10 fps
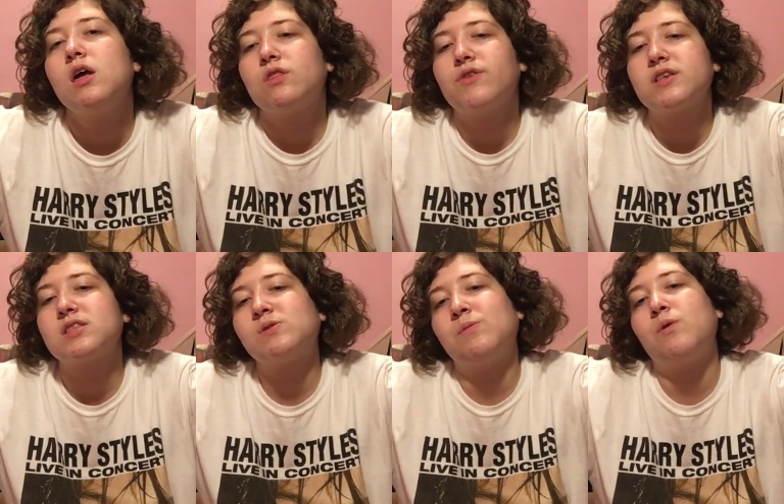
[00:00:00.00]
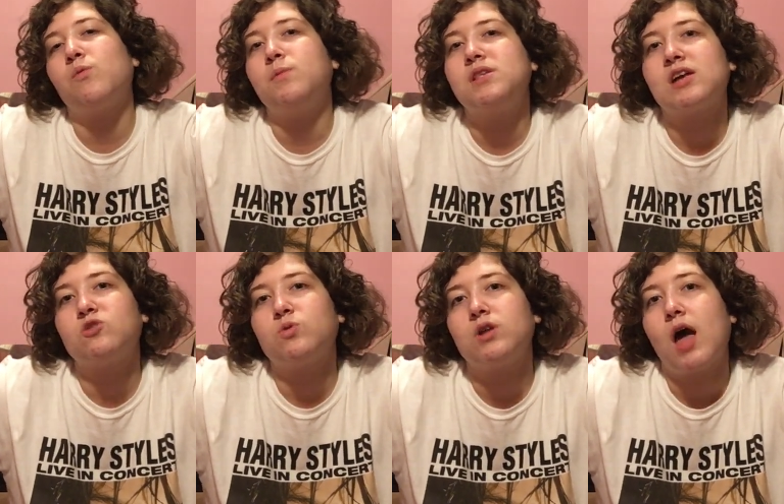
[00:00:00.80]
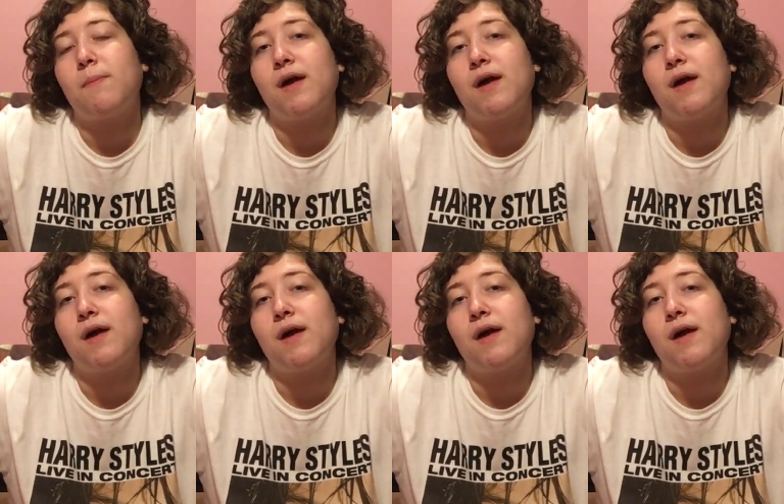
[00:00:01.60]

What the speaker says: The rest of them will be scheduled up